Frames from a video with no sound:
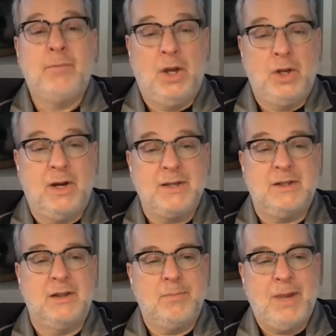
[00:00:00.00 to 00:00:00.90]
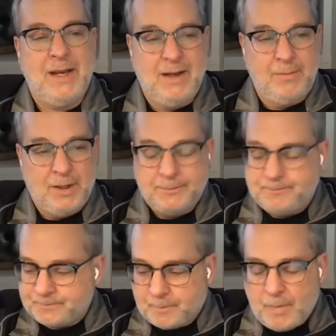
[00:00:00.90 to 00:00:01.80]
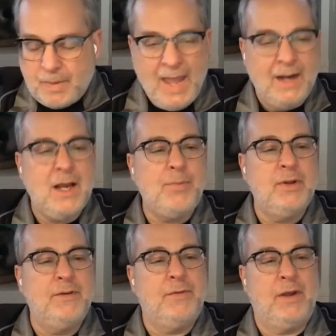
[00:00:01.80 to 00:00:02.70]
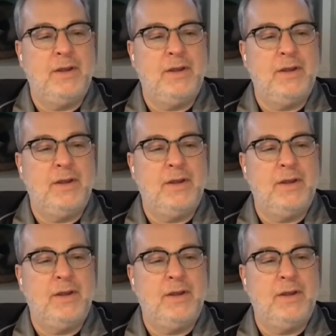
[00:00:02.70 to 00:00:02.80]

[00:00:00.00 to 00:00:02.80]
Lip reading: addressing the pandemic. A couple of